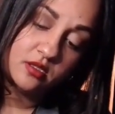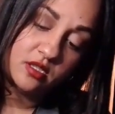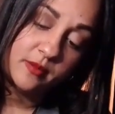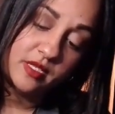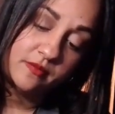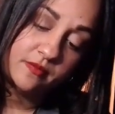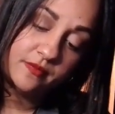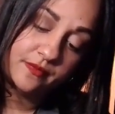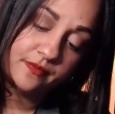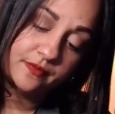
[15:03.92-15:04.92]
Come on.
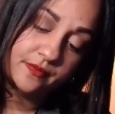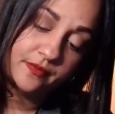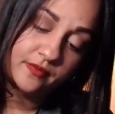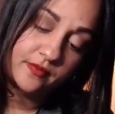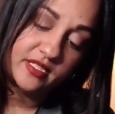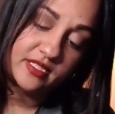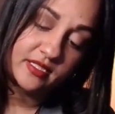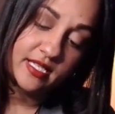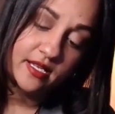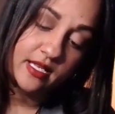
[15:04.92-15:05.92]

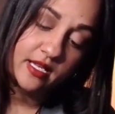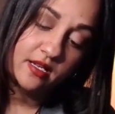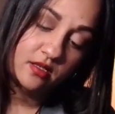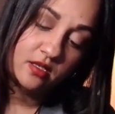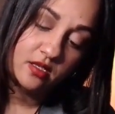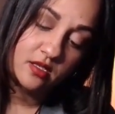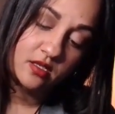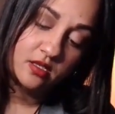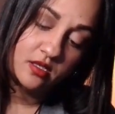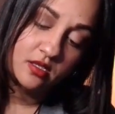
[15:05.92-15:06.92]
Let's dial out.
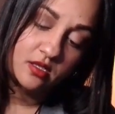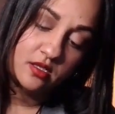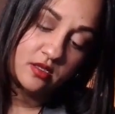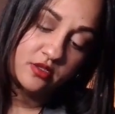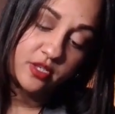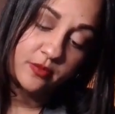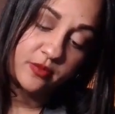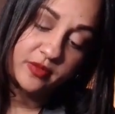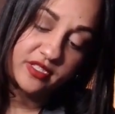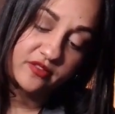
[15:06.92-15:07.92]

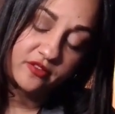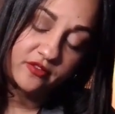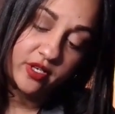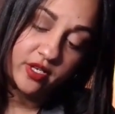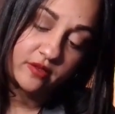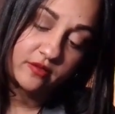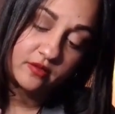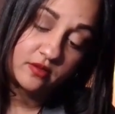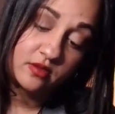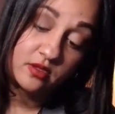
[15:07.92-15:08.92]
Jumper, please, for Virgo.
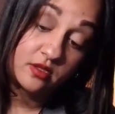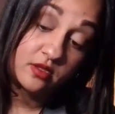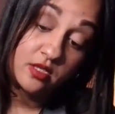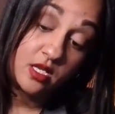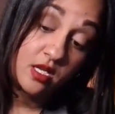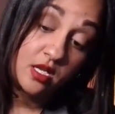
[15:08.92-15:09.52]
If